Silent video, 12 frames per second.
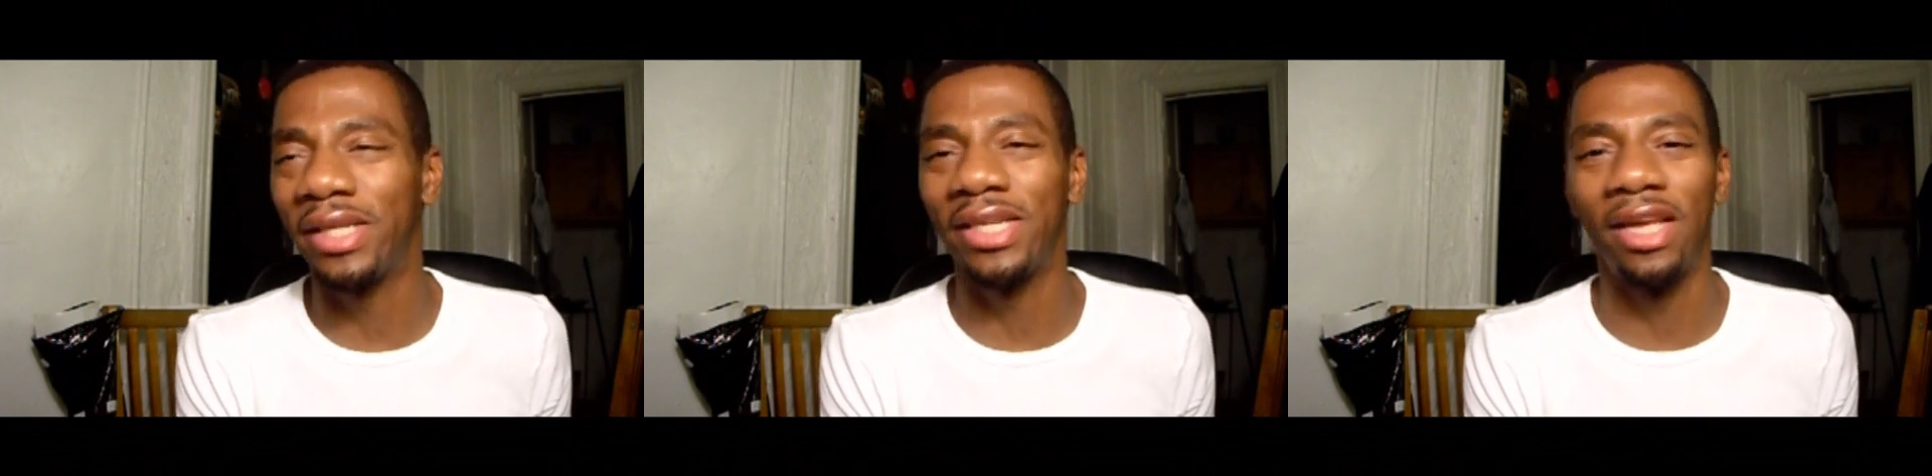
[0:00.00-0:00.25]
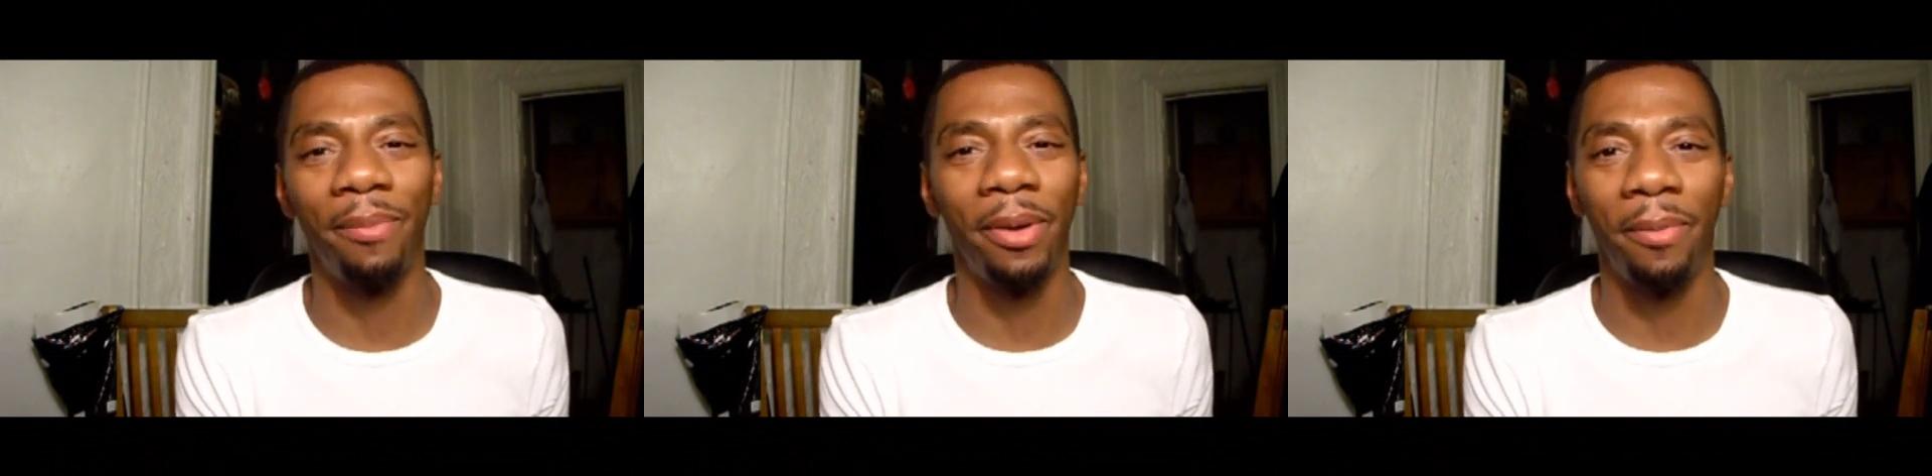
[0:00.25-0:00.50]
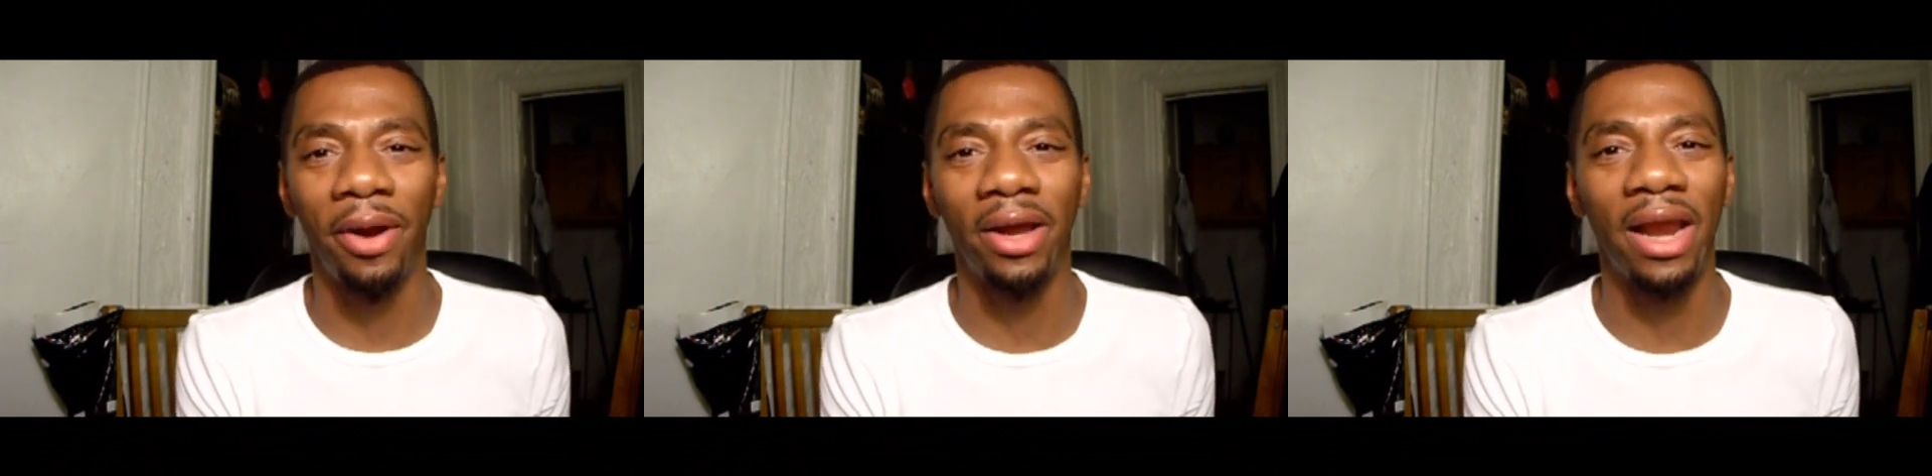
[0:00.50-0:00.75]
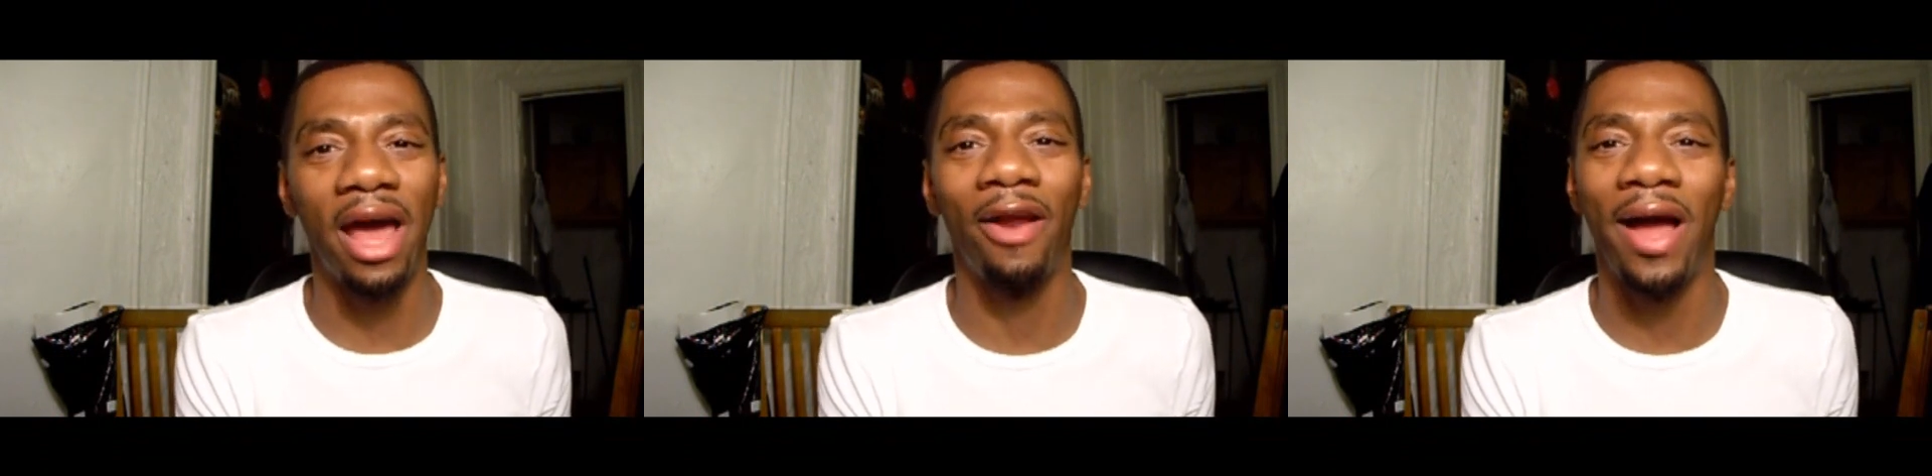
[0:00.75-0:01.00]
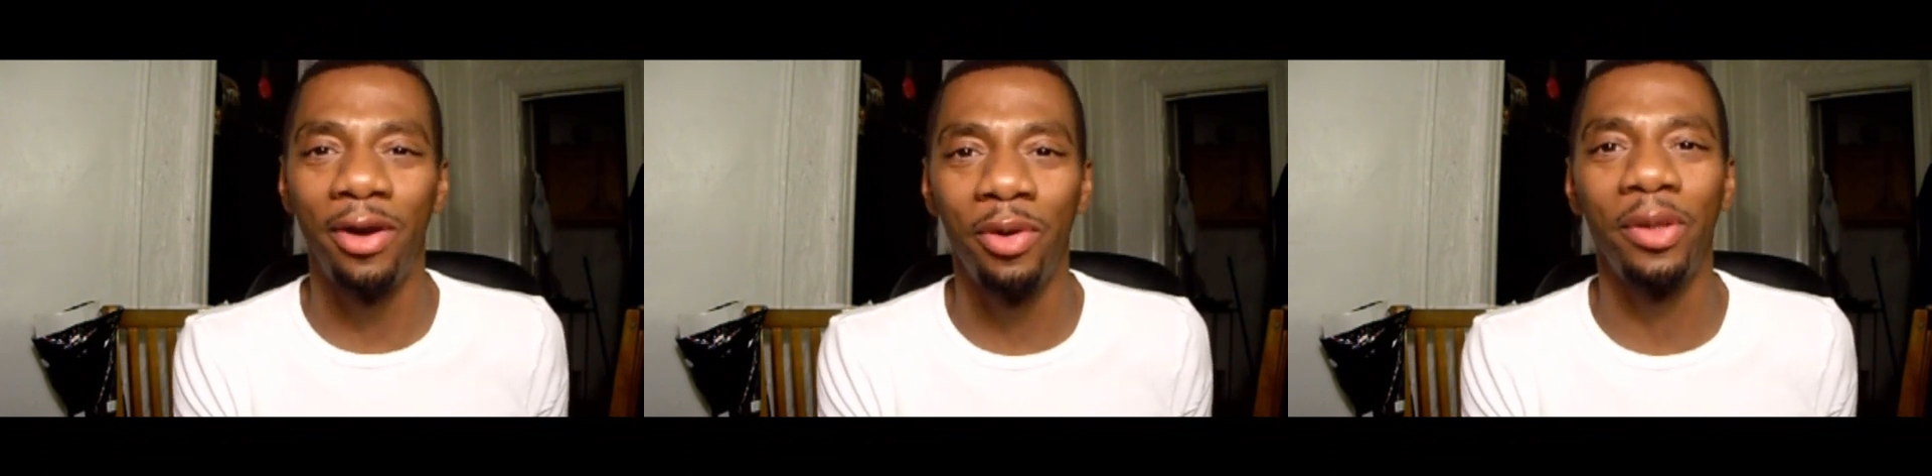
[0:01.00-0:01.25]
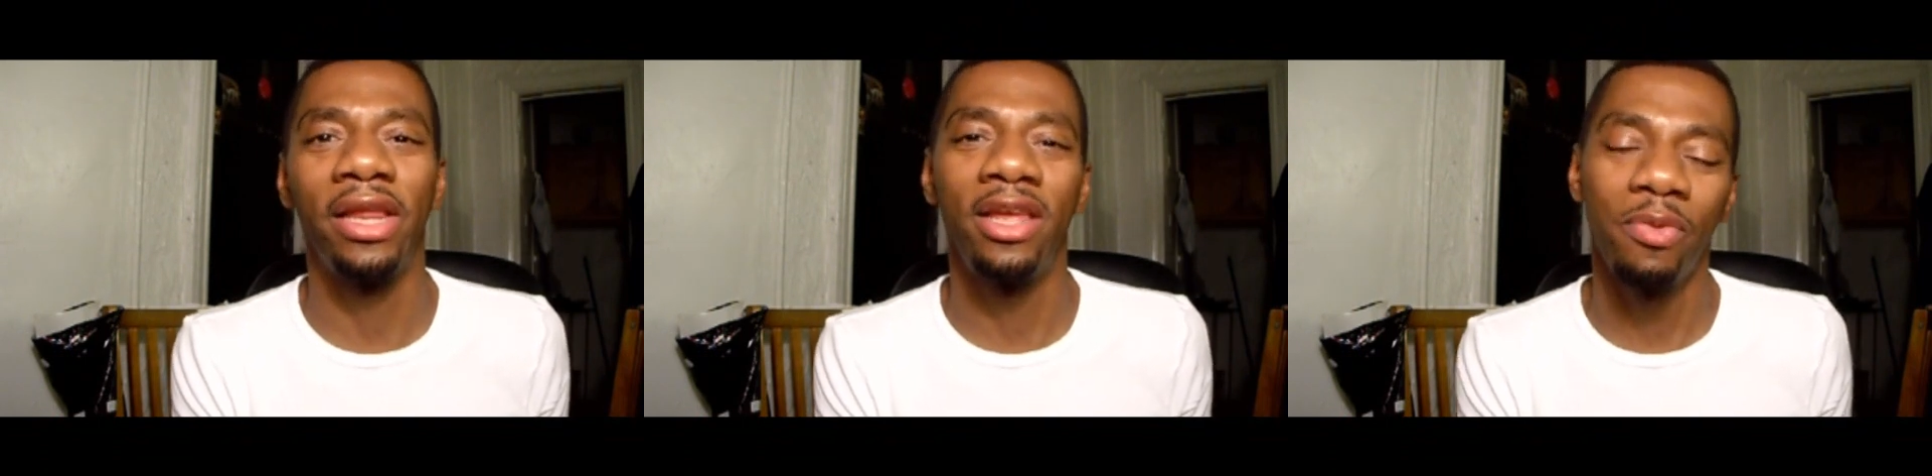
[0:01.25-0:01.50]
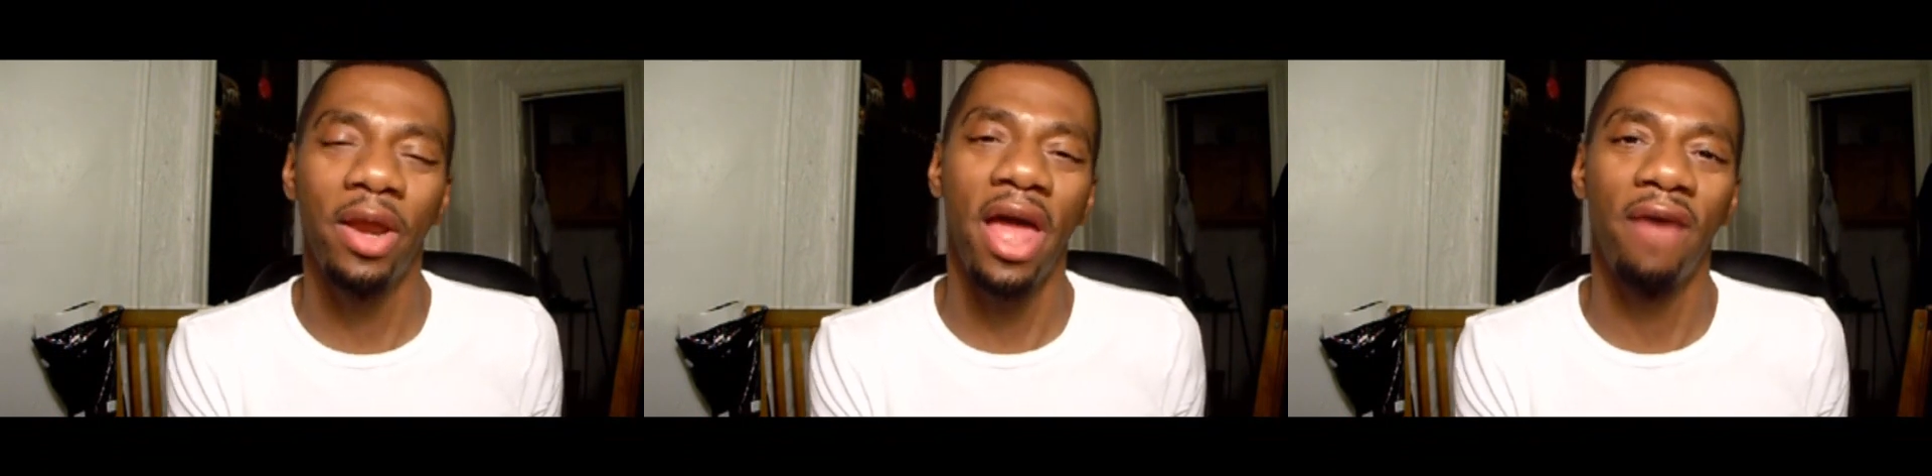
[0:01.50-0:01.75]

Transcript: You know, just from watching him in American Idol,